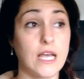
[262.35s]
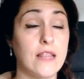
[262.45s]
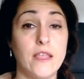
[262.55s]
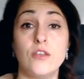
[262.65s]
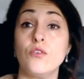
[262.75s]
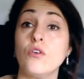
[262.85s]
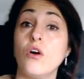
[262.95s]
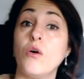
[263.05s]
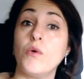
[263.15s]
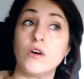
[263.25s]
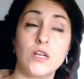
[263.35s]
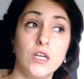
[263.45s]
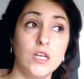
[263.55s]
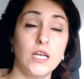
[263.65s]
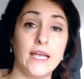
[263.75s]
And then you go on
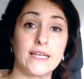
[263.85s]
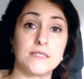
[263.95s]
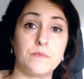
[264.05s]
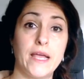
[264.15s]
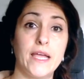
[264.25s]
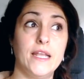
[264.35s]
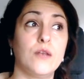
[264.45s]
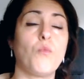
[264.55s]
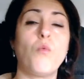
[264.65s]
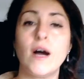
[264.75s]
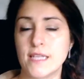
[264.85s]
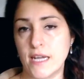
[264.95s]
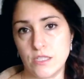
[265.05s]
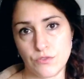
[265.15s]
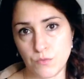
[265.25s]
explaining what
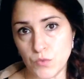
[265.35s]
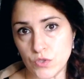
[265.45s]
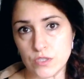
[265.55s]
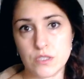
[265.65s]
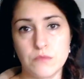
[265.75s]
kind of books.